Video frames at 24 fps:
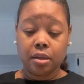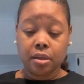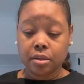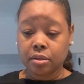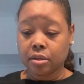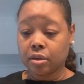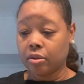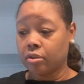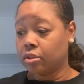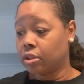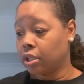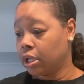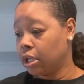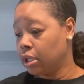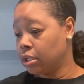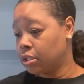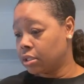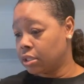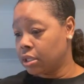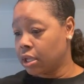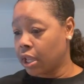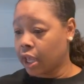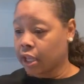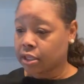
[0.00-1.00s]
So these
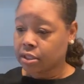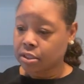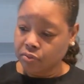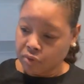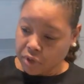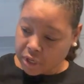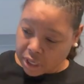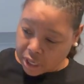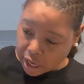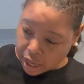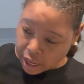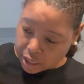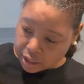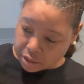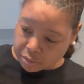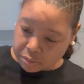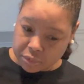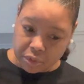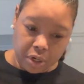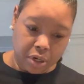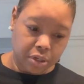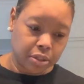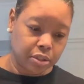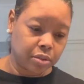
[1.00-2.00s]
next three
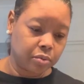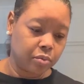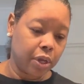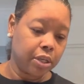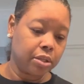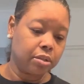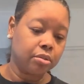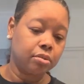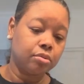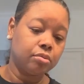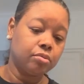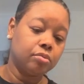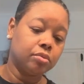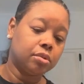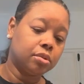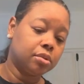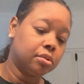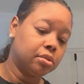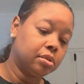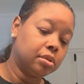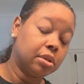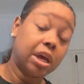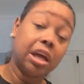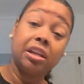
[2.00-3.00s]
items are
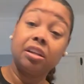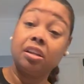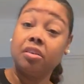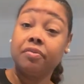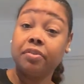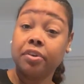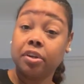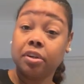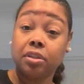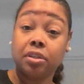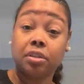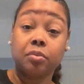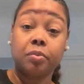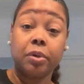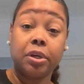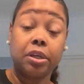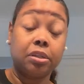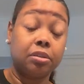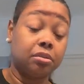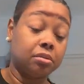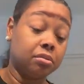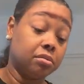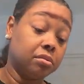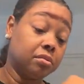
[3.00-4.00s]
sweatsuits. I love a good
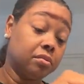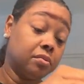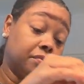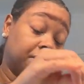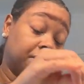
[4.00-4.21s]
sweatsuit.